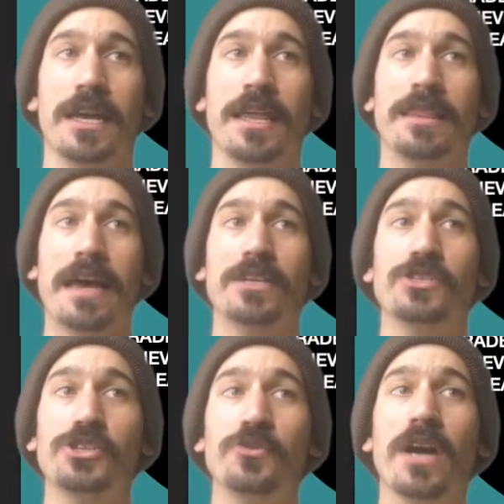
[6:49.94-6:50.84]
That
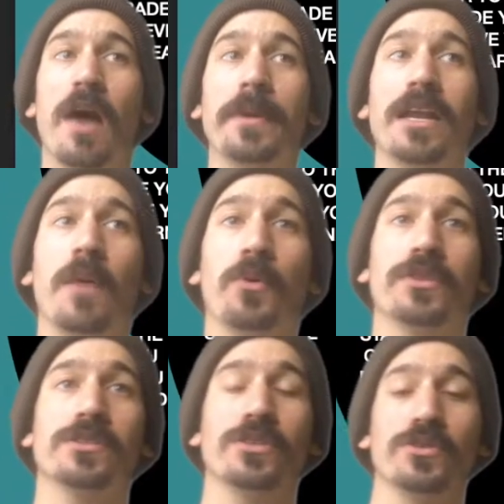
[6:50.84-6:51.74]
is you coming up with
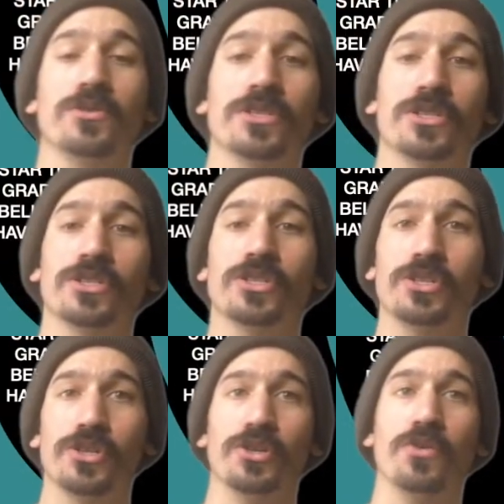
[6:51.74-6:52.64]
a solution
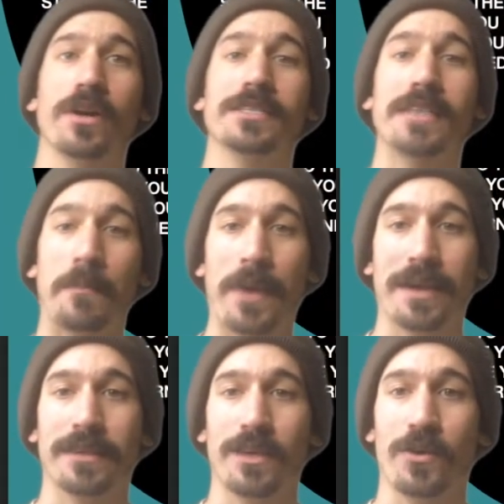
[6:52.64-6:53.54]
to a
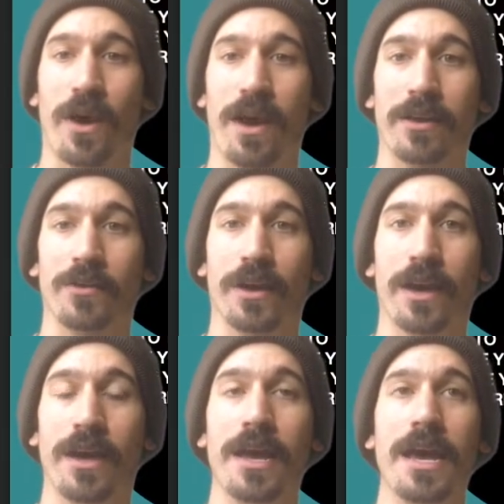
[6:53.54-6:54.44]
setback that you had,
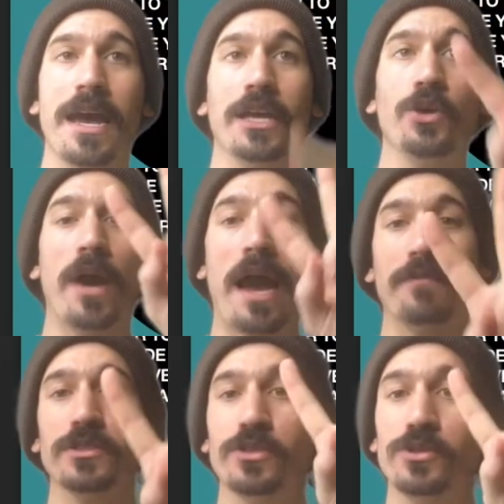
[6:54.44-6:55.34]
okay? You have
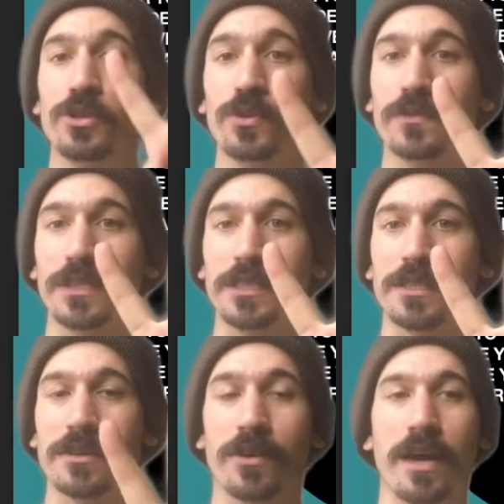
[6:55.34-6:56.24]
to do 2 of
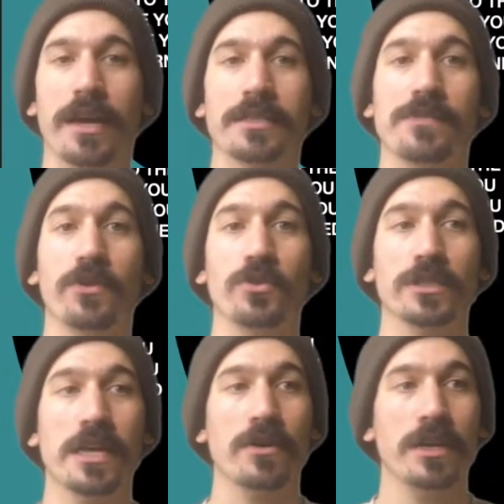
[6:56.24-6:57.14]
these, okay? Because if you look
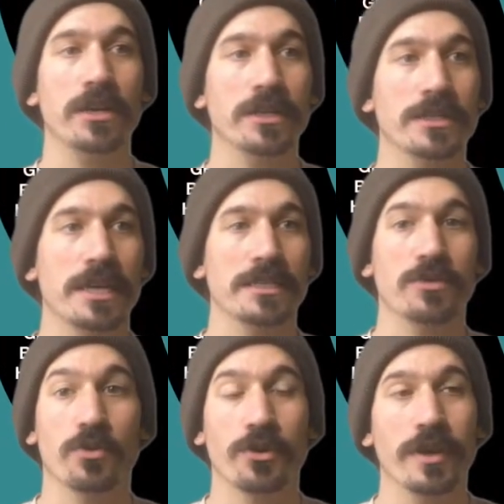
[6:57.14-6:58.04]
down here, it says in
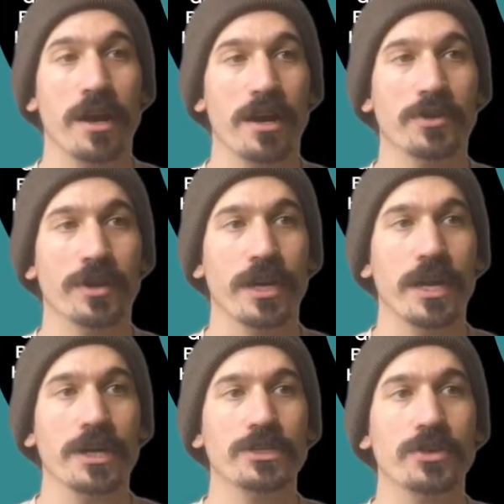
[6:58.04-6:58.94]
order to get 100,
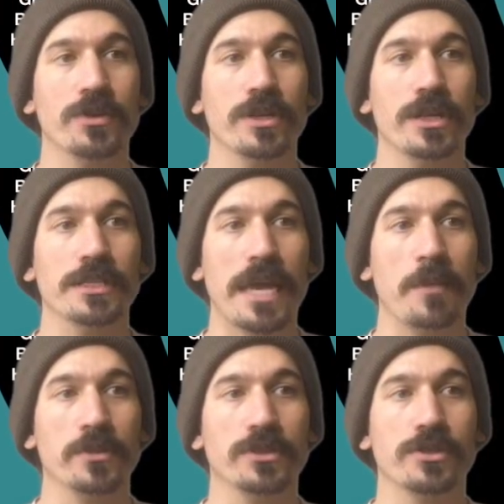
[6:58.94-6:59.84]
student is
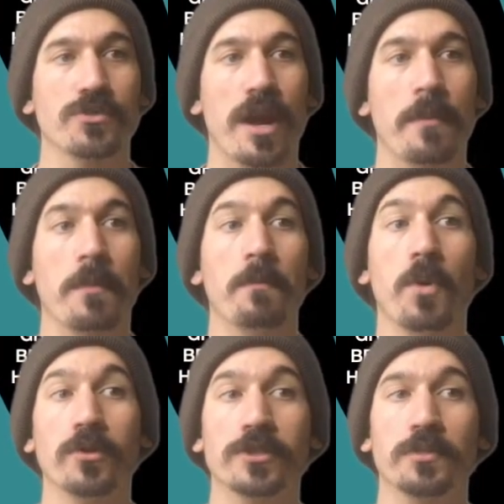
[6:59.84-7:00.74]
able to describe
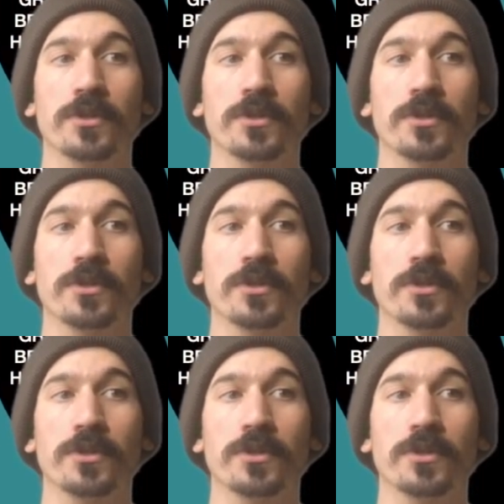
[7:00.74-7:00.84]
multiple